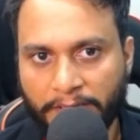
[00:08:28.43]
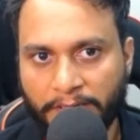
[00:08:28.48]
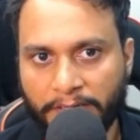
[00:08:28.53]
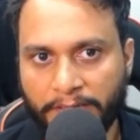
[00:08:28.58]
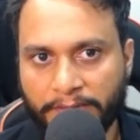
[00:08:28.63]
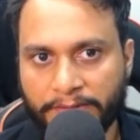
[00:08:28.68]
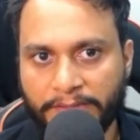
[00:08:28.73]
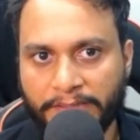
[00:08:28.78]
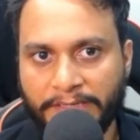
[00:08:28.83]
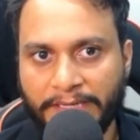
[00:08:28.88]

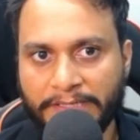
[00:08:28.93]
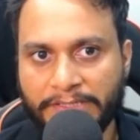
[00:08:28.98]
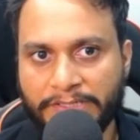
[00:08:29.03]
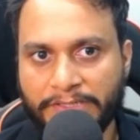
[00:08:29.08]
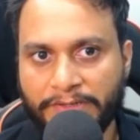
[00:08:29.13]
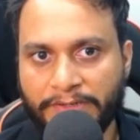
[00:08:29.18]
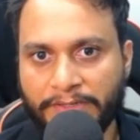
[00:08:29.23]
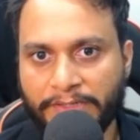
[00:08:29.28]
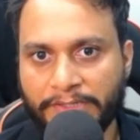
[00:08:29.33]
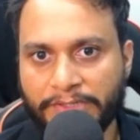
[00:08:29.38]
The
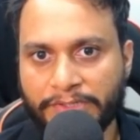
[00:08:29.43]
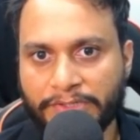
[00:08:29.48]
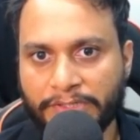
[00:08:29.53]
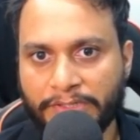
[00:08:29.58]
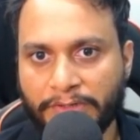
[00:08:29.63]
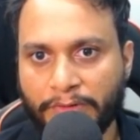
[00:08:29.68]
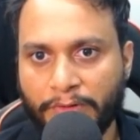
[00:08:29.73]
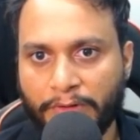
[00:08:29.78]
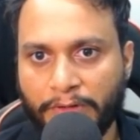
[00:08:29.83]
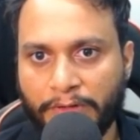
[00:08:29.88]
next
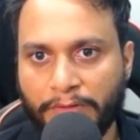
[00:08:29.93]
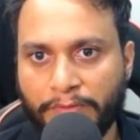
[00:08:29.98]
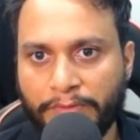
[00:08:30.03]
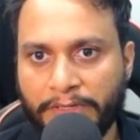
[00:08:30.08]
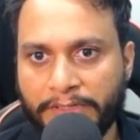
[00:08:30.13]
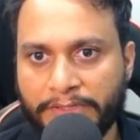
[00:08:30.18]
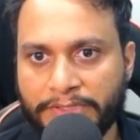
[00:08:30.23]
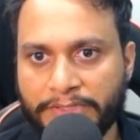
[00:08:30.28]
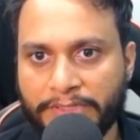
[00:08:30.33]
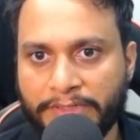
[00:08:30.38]
recursion call
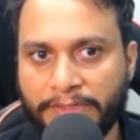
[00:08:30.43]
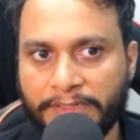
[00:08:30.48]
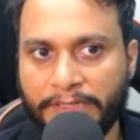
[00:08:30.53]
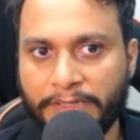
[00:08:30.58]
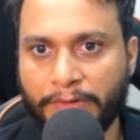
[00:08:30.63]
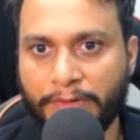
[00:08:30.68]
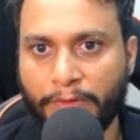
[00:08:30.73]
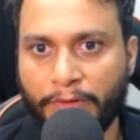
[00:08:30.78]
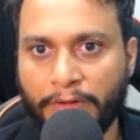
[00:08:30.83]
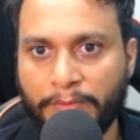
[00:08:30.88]
will
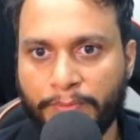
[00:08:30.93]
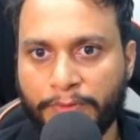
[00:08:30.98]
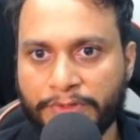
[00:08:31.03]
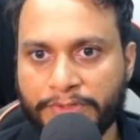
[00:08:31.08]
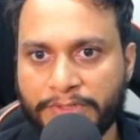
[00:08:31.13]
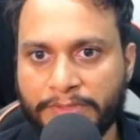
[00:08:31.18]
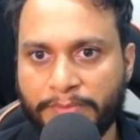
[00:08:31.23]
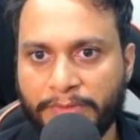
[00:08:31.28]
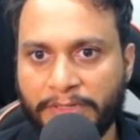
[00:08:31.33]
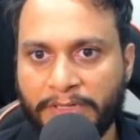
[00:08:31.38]
generate all
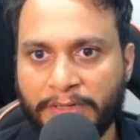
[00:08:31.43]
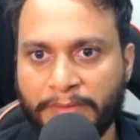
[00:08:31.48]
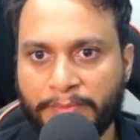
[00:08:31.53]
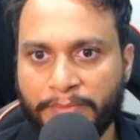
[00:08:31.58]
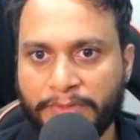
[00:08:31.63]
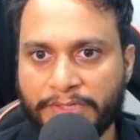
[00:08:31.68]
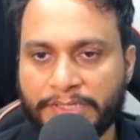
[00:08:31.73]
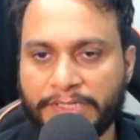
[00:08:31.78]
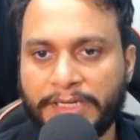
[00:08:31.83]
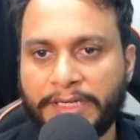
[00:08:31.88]
possible
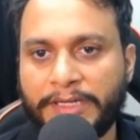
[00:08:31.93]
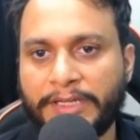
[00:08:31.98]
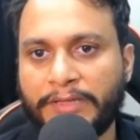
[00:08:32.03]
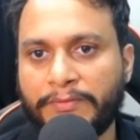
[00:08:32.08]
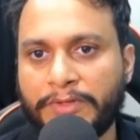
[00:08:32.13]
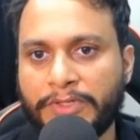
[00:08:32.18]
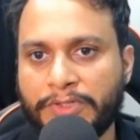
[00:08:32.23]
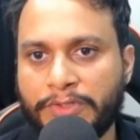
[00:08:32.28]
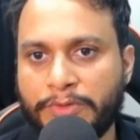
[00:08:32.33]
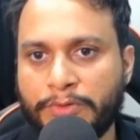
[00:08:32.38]
numbers starting
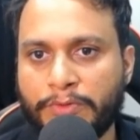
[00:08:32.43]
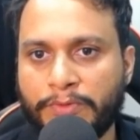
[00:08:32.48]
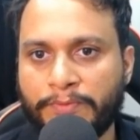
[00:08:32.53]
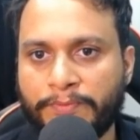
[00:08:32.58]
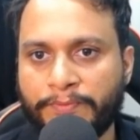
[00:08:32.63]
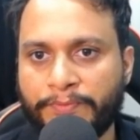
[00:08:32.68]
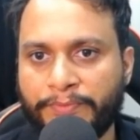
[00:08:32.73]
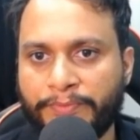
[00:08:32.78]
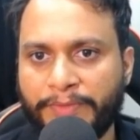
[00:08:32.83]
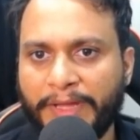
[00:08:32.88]
with 2.
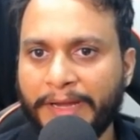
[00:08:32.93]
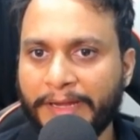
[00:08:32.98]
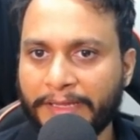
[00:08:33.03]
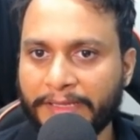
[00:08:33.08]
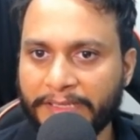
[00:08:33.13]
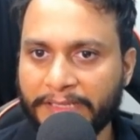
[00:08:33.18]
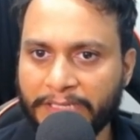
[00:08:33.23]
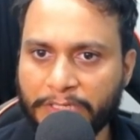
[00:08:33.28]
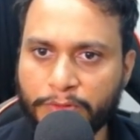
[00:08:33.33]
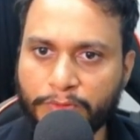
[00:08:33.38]
And
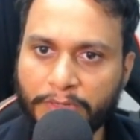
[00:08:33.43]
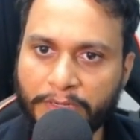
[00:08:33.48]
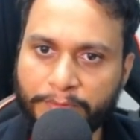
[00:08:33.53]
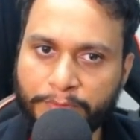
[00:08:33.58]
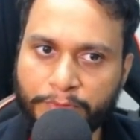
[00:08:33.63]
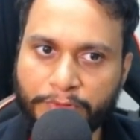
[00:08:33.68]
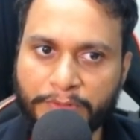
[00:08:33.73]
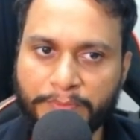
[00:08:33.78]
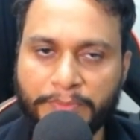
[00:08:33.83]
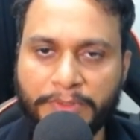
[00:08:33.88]
again, you
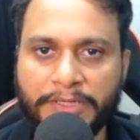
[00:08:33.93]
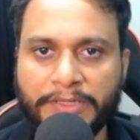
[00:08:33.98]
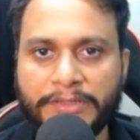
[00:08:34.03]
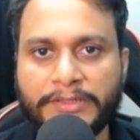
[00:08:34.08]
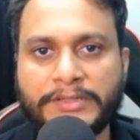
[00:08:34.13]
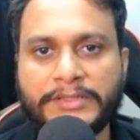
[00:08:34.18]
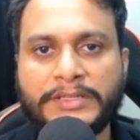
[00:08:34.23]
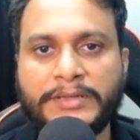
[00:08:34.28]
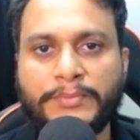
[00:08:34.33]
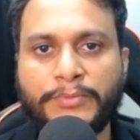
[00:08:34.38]
have to repeat
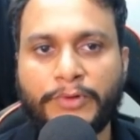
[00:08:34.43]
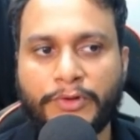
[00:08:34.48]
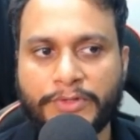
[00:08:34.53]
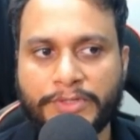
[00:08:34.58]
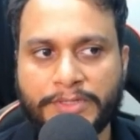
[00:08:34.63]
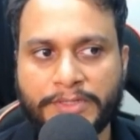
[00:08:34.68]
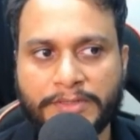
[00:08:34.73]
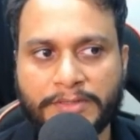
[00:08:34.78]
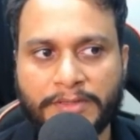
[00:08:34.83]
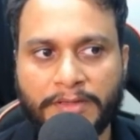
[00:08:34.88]
the same
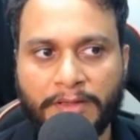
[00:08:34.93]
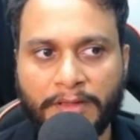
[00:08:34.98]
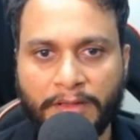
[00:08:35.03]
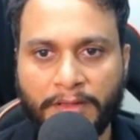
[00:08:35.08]
process.